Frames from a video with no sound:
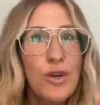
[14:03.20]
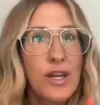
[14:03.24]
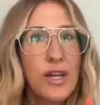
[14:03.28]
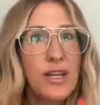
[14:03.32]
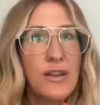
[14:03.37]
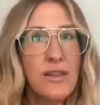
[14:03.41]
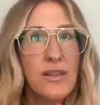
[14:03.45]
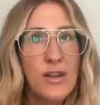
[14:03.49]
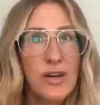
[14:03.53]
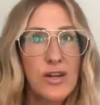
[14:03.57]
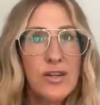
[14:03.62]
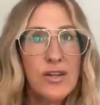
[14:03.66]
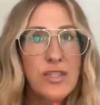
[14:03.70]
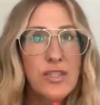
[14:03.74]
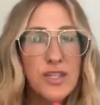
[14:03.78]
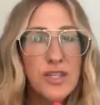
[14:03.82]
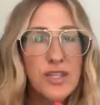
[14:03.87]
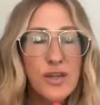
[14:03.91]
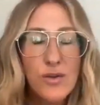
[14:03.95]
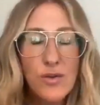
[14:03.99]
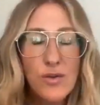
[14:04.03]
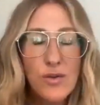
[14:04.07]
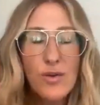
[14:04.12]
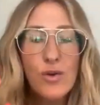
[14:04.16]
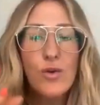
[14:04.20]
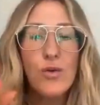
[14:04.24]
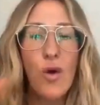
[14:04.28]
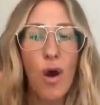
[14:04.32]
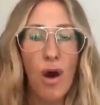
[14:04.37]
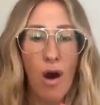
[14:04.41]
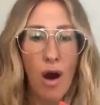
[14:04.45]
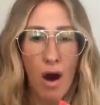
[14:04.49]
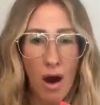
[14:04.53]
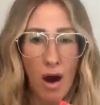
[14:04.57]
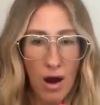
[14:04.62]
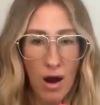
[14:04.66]
can look to, who
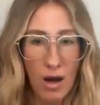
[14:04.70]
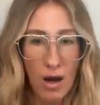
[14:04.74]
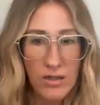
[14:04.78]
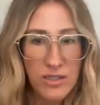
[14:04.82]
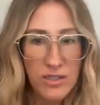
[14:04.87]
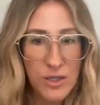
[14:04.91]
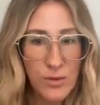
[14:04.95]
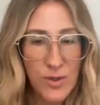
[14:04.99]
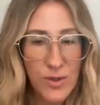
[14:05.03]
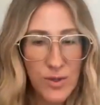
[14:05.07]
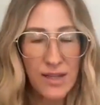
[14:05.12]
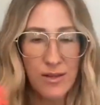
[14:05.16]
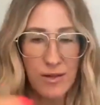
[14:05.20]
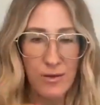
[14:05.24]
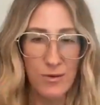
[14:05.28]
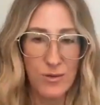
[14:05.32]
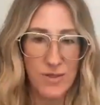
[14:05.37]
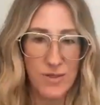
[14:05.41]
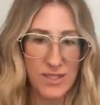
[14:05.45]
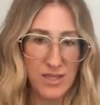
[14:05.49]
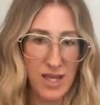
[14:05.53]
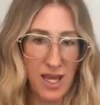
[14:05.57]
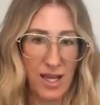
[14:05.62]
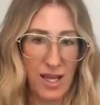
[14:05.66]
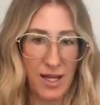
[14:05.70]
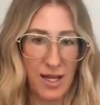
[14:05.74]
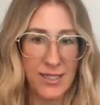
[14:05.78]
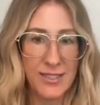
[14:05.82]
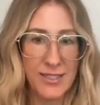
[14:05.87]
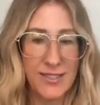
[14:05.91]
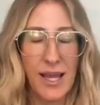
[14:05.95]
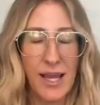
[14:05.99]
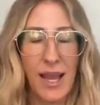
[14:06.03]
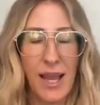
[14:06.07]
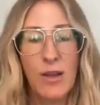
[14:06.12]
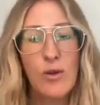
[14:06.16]
are doing those
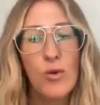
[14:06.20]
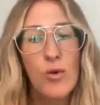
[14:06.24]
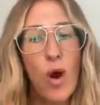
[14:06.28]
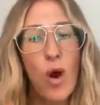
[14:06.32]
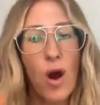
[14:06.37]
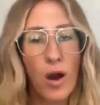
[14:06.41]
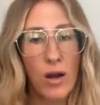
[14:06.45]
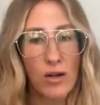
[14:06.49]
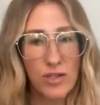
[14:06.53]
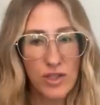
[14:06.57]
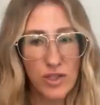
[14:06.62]
things and who are